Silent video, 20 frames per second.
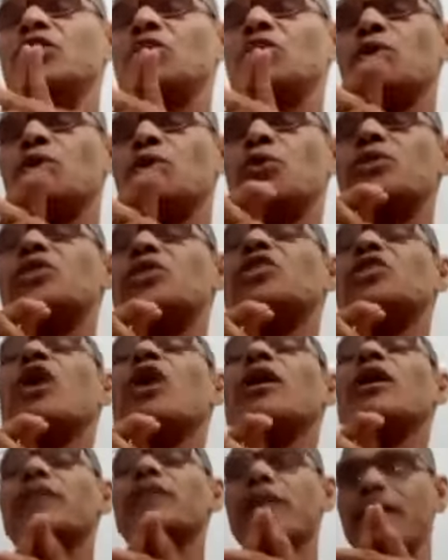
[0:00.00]
to
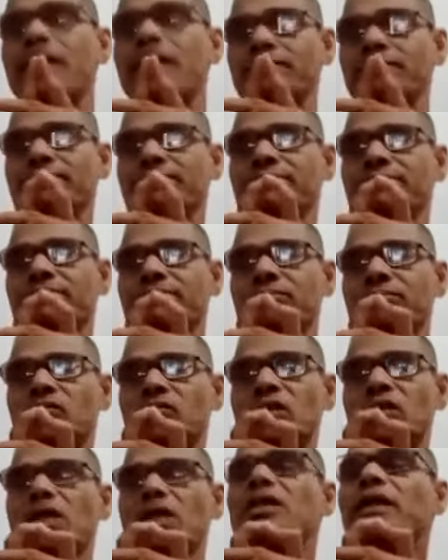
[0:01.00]
Shakti.
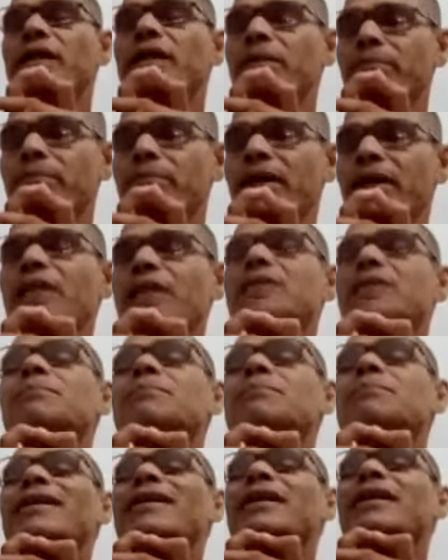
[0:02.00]
It means
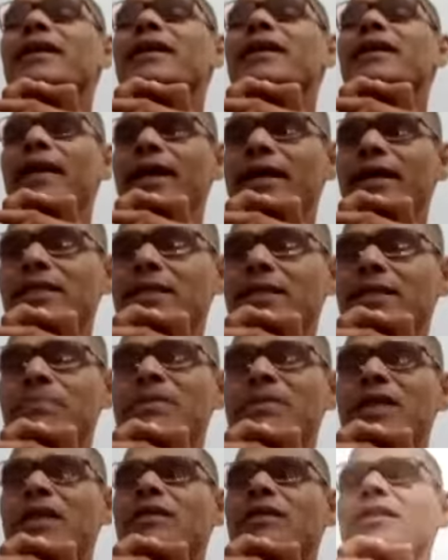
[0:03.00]
by the grace of
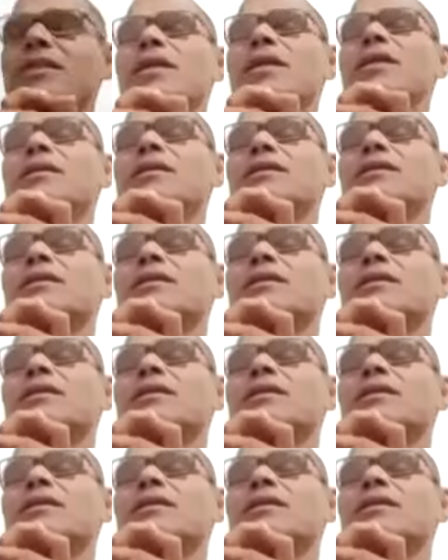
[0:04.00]
Shakti,